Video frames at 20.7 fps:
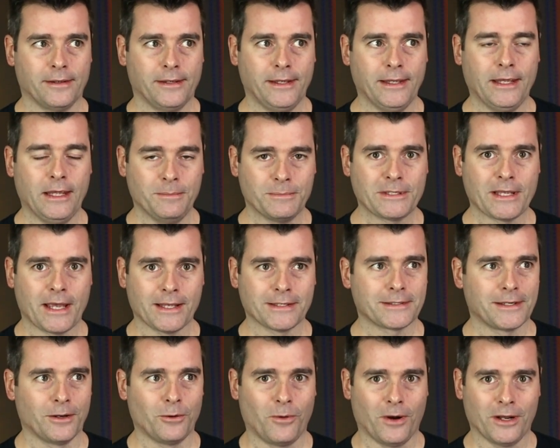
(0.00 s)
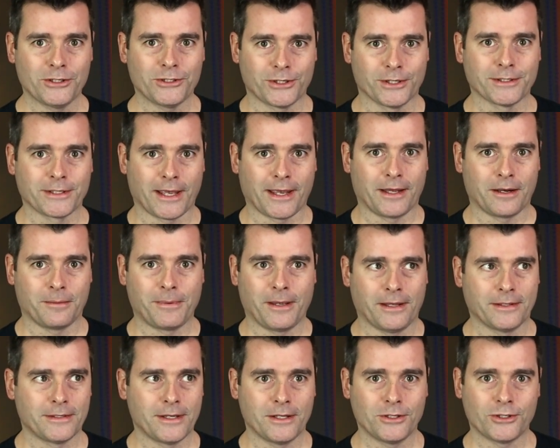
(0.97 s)
He keeps asking questions. I got to
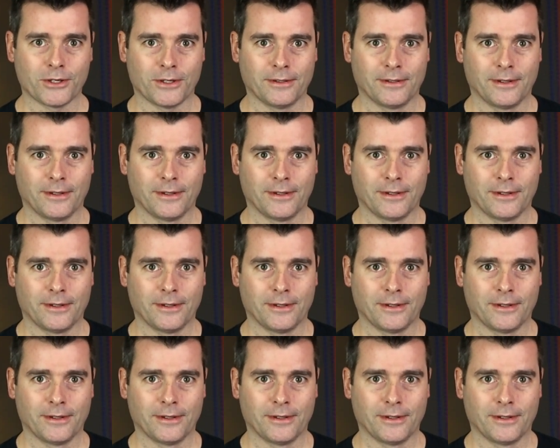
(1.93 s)
pay attention.